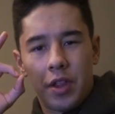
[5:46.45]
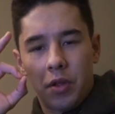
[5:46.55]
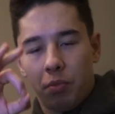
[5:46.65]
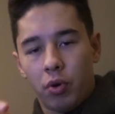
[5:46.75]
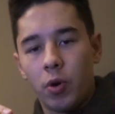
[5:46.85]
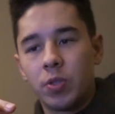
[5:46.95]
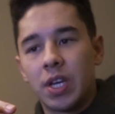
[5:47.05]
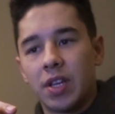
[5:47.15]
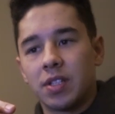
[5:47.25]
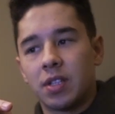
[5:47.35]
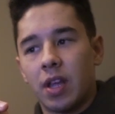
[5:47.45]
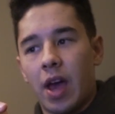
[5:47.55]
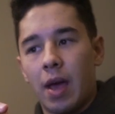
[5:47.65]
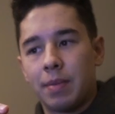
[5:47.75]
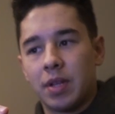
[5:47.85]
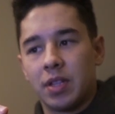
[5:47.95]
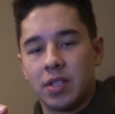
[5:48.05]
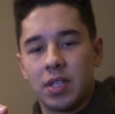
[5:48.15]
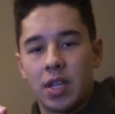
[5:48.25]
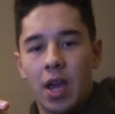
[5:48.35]
the protest that happened in the
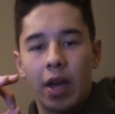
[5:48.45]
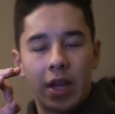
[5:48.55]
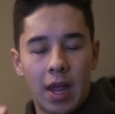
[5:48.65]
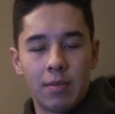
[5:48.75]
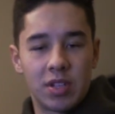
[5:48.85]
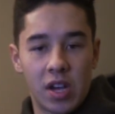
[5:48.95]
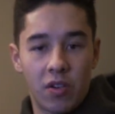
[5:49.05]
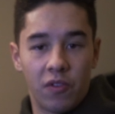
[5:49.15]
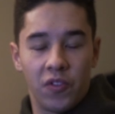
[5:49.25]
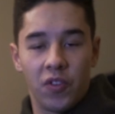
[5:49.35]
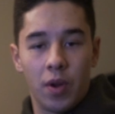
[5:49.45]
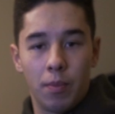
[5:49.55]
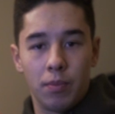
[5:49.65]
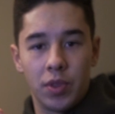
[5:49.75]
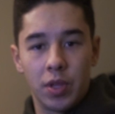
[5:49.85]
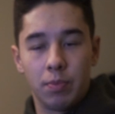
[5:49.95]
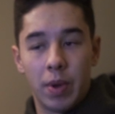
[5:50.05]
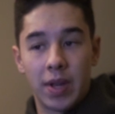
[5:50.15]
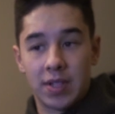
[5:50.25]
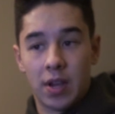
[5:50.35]
city, I came down from the
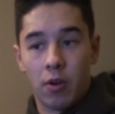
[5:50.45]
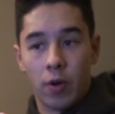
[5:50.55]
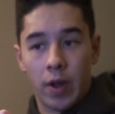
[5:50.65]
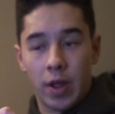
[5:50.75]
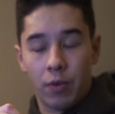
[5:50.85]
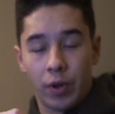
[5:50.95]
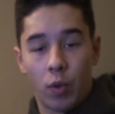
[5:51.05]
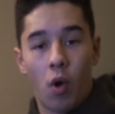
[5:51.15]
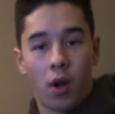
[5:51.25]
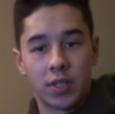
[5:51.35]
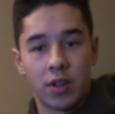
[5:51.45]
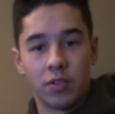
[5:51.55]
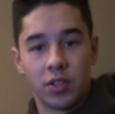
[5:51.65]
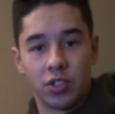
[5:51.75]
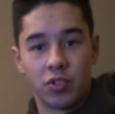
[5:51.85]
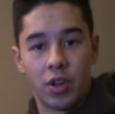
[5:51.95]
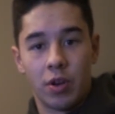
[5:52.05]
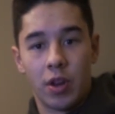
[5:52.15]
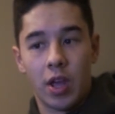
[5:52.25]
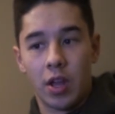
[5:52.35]
bank tower and like walked out into the
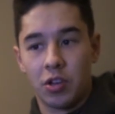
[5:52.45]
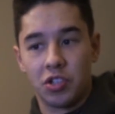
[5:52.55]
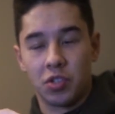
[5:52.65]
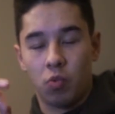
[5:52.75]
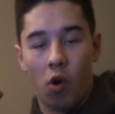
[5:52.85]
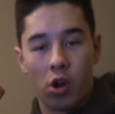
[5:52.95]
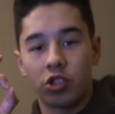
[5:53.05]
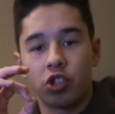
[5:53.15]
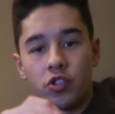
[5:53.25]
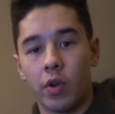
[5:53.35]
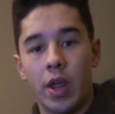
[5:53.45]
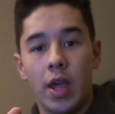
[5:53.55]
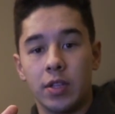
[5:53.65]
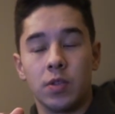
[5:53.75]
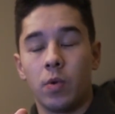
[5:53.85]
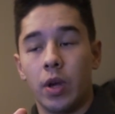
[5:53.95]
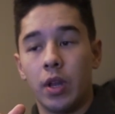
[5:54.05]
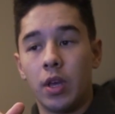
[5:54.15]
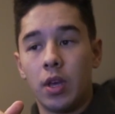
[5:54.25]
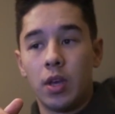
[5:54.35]
street and just walked straight into it.
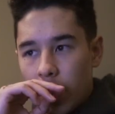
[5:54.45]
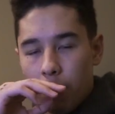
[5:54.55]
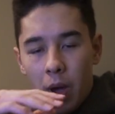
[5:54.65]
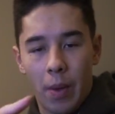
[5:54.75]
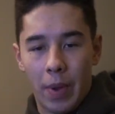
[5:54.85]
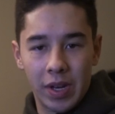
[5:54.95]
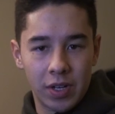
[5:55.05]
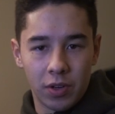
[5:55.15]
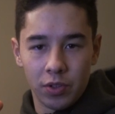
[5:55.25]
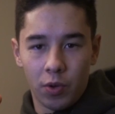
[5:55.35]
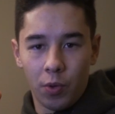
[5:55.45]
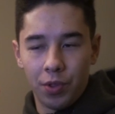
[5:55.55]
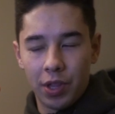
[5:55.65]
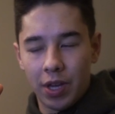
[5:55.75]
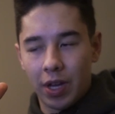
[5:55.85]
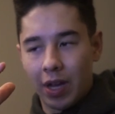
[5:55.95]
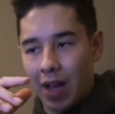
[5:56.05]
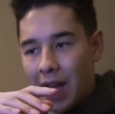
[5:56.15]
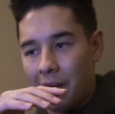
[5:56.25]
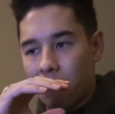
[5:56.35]
My opinion on the whole
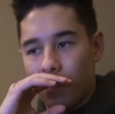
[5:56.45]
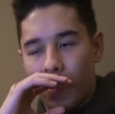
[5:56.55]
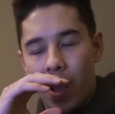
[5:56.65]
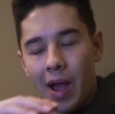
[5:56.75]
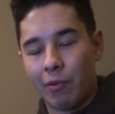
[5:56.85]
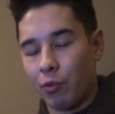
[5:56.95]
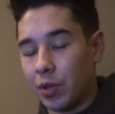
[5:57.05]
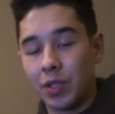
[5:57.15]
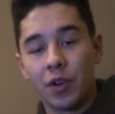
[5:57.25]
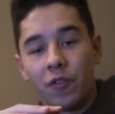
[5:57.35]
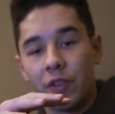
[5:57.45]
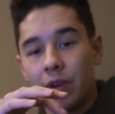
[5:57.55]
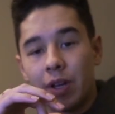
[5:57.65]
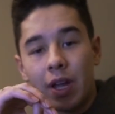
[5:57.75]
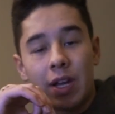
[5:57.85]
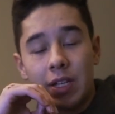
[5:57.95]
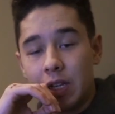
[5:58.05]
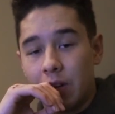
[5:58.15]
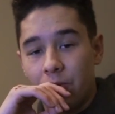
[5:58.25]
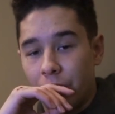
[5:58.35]
thing, I really don't feel like I need to
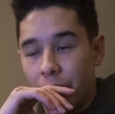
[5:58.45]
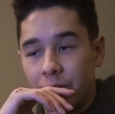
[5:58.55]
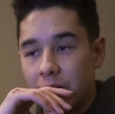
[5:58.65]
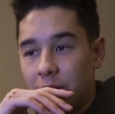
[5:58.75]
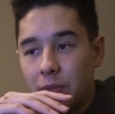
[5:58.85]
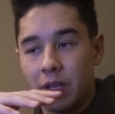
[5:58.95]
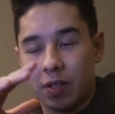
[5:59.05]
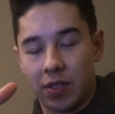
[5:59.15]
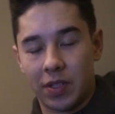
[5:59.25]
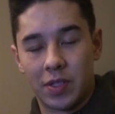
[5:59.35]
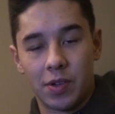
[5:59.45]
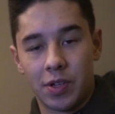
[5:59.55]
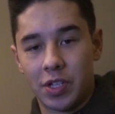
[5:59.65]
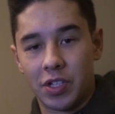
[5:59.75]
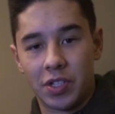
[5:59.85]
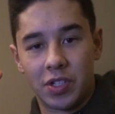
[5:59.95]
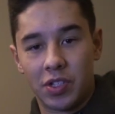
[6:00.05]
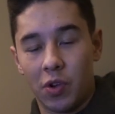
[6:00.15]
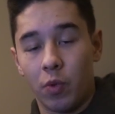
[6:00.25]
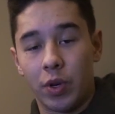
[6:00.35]
get involved in it because it's already just so